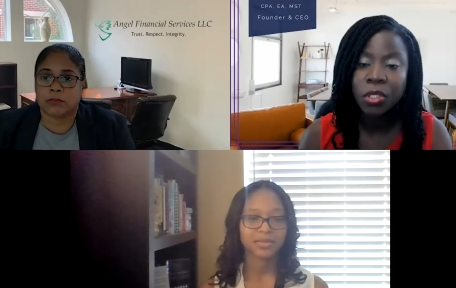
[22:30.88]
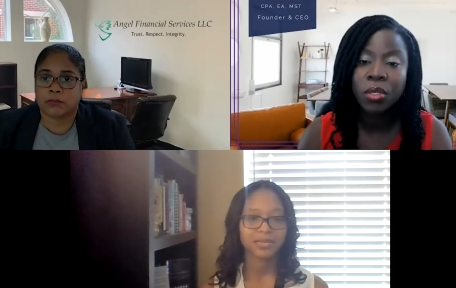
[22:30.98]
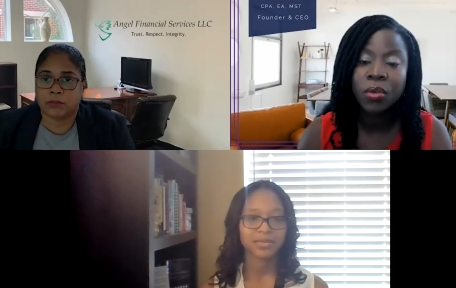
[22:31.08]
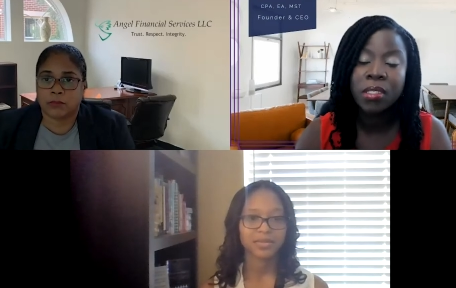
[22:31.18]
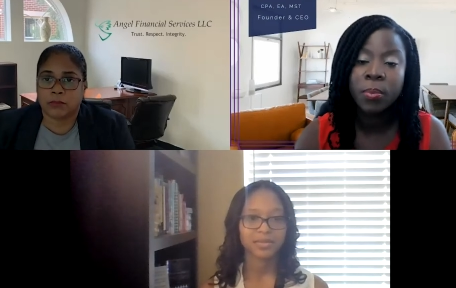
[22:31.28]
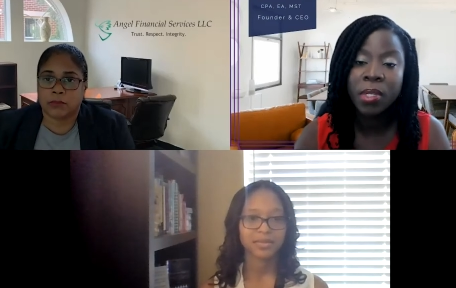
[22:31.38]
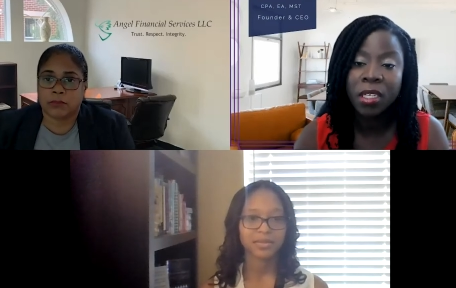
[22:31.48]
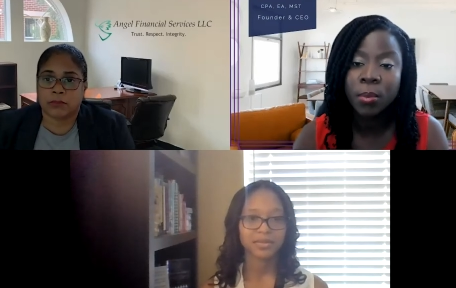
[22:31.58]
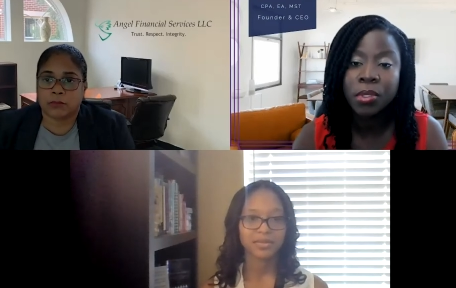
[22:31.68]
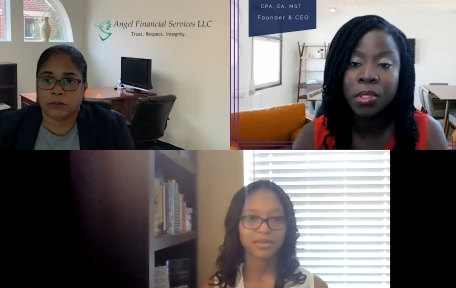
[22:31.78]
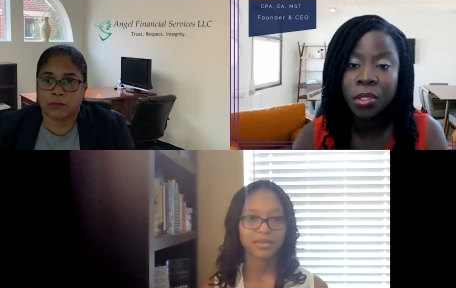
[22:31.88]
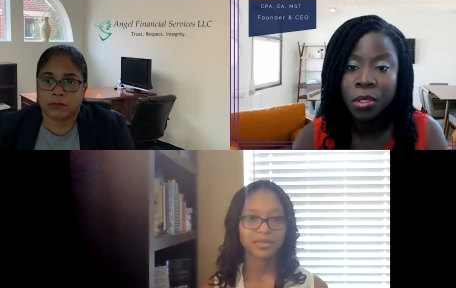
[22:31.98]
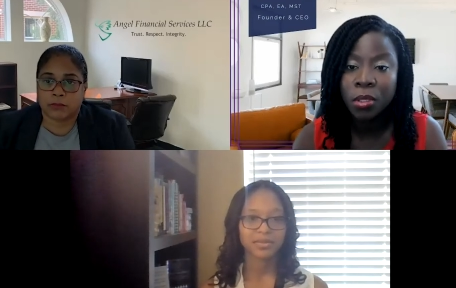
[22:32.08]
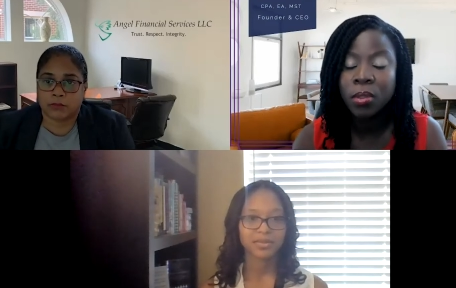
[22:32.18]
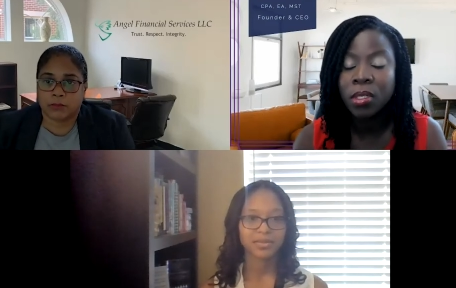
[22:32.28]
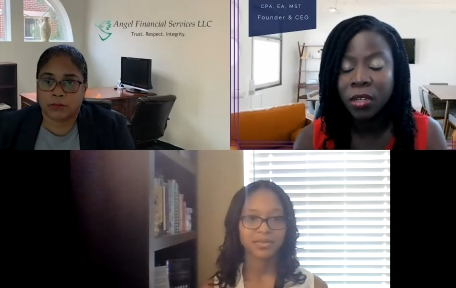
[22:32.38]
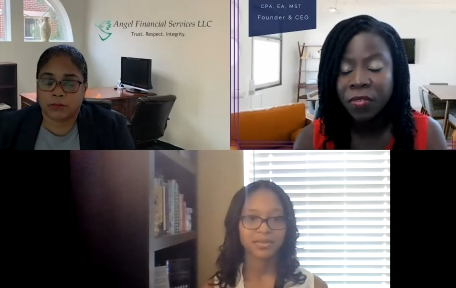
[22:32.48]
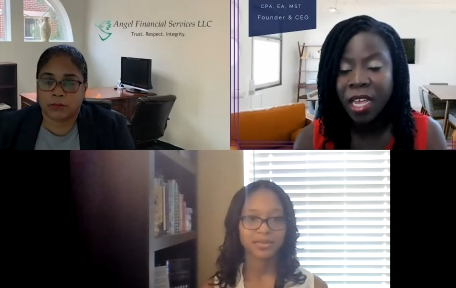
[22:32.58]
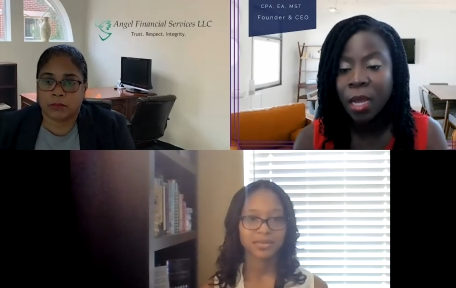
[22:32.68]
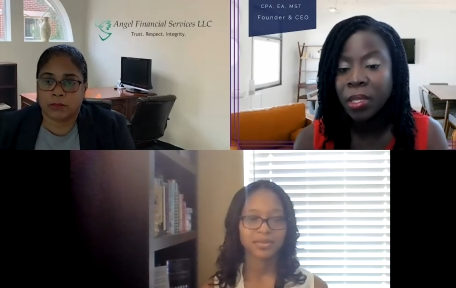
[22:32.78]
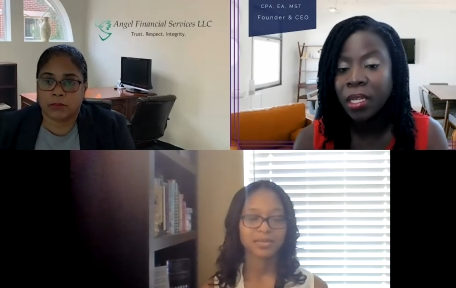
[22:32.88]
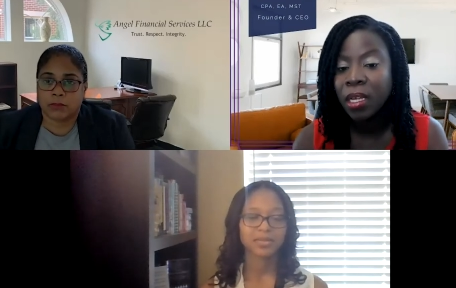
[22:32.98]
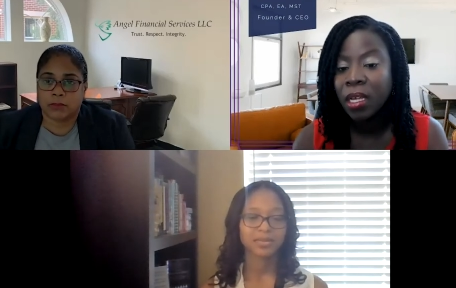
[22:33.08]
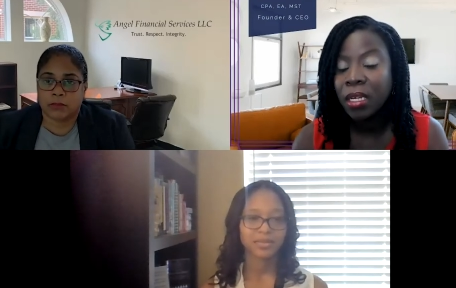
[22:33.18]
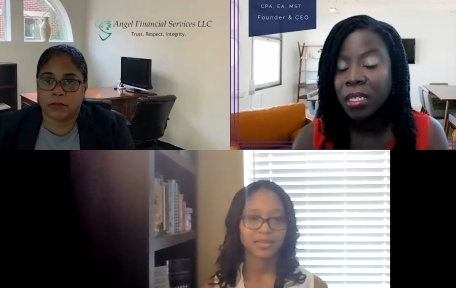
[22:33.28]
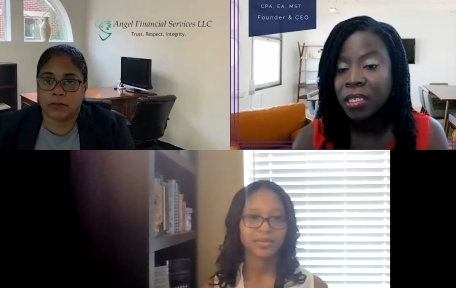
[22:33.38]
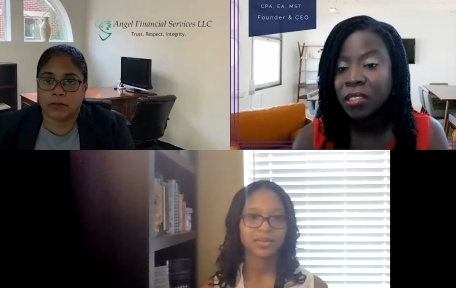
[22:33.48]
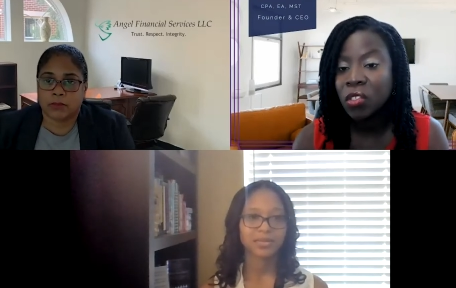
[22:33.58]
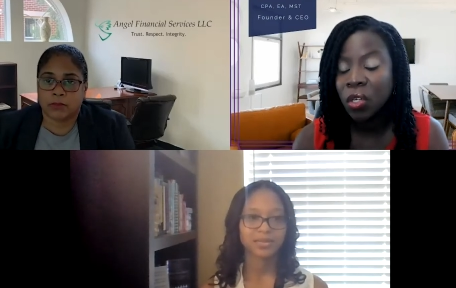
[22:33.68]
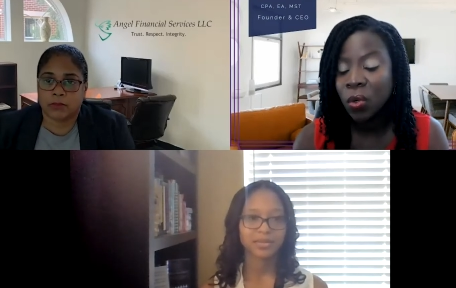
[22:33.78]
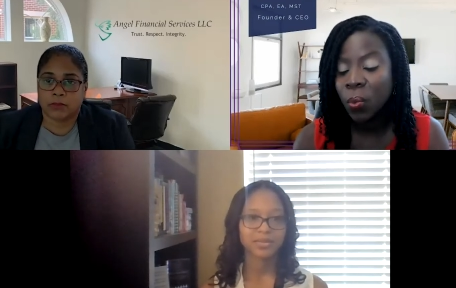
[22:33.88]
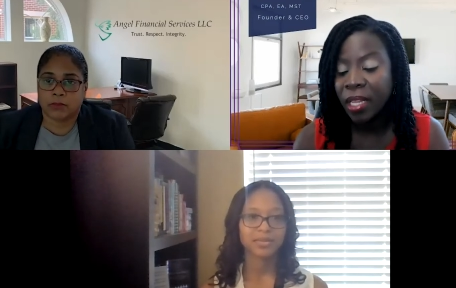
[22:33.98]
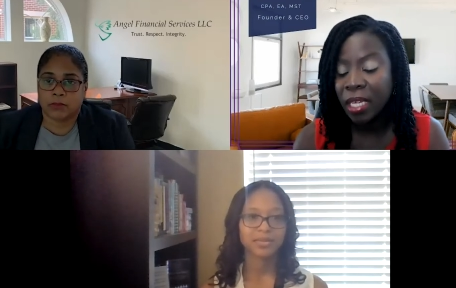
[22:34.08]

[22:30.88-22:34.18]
Speaker 1: insurance applicable to you and your family, because there's a certain way